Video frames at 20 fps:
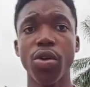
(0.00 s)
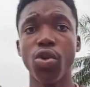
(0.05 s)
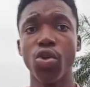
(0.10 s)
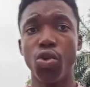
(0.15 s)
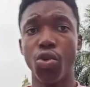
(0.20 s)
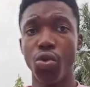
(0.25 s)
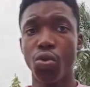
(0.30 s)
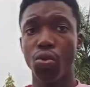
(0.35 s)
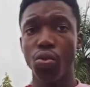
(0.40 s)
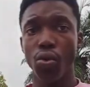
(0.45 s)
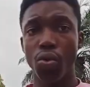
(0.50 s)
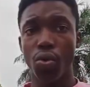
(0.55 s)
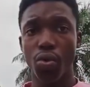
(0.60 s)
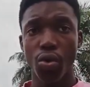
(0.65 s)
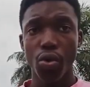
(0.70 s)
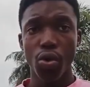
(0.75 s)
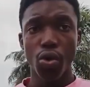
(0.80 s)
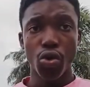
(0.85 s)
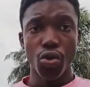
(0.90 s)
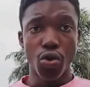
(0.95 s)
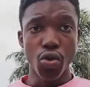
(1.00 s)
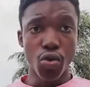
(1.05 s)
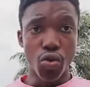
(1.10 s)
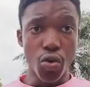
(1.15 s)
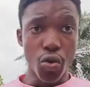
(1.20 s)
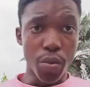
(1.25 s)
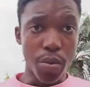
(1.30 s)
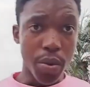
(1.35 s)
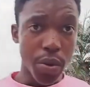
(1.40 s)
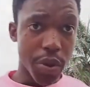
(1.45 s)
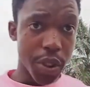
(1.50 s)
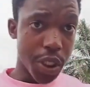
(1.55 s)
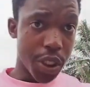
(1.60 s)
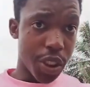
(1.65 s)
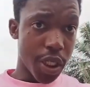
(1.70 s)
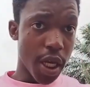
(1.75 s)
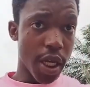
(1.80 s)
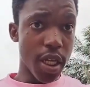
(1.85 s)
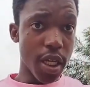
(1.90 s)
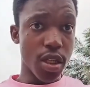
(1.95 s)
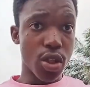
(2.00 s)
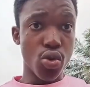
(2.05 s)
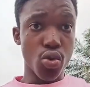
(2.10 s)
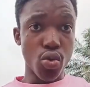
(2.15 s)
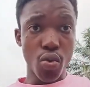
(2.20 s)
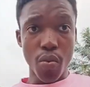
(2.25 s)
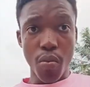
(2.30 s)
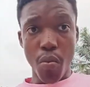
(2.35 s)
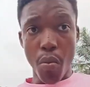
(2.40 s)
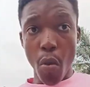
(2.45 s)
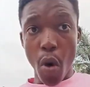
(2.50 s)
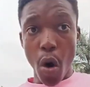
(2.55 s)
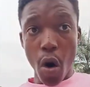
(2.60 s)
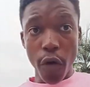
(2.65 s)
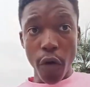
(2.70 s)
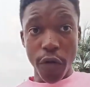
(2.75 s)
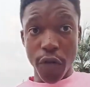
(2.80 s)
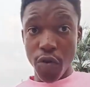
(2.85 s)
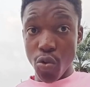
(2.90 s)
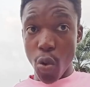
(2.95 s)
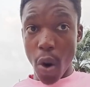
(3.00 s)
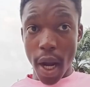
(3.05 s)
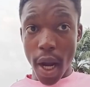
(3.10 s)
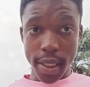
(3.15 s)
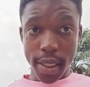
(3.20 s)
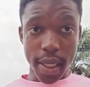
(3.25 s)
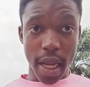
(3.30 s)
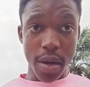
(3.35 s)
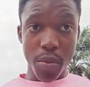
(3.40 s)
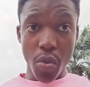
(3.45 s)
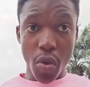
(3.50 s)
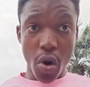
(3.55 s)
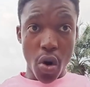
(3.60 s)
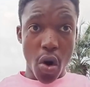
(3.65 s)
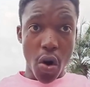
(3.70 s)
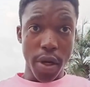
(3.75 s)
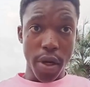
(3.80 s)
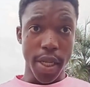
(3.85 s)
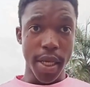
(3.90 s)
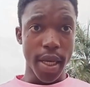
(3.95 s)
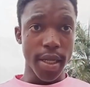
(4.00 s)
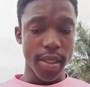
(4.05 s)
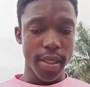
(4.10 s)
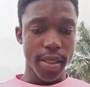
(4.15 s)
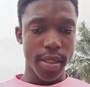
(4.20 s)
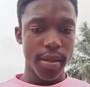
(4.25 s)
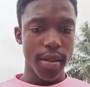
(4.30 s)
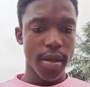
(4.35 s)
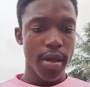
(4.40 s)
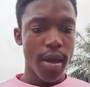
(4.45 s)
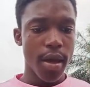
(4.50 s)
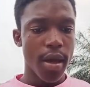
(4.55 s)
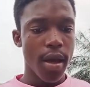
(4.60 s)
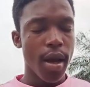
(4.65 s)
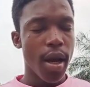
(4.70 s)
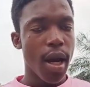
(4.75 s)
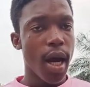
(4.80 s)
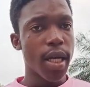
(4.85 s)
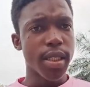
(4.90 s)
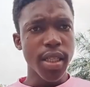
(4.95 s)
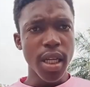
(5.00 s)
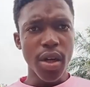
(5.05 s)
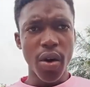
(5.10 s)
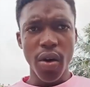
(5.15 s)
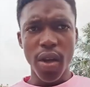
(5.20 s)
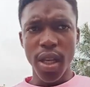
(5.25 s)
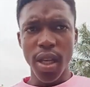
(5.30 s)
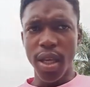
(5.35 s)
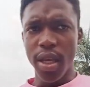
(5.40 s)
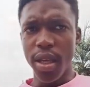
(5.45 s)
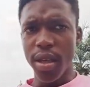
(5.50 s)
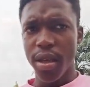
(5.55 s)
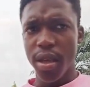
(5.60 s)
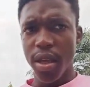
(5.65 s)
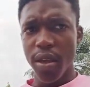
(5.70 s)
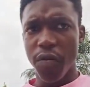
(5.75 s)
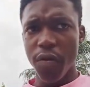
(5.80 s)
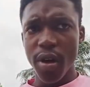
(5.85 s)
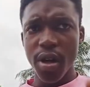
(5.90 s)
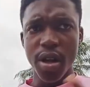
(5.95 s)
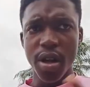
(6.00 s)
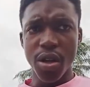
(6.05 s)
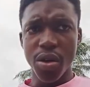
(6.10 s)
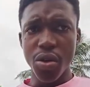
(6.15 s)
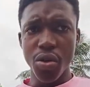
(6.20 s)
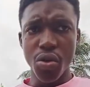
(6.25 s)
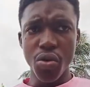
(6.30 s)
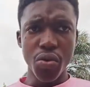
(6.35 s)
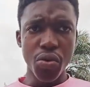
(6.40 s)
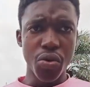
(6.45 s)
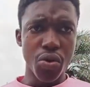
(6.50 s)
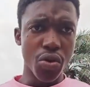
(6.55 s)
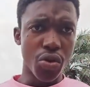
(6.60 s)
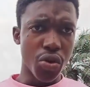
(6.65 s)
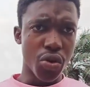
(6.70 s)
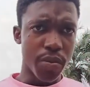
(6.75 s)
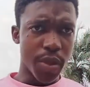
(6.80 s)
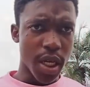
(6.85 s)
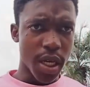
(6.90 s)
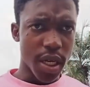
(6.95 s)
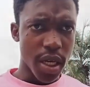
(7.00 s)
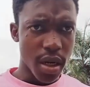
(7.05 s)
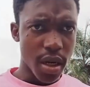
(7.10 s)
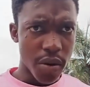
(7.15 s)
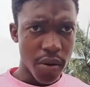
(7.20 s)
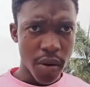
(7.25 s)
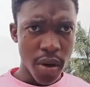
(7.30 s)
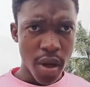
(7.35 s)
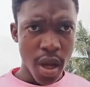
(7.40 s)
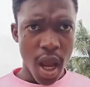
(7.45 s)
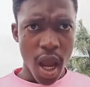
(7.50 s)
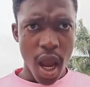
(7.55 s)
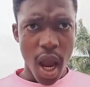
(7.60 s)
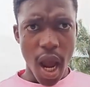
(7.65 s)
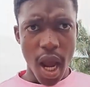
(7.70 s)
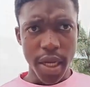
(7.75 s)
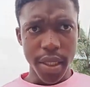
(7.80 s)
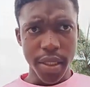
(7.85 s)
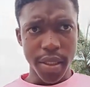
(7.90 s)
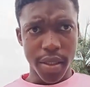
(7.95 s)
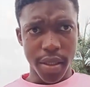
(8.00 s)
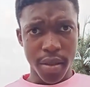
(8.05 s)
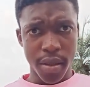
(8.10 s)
due to YouTube share it to more viewers and more audience. And secondly, if you're a new YouTube channel and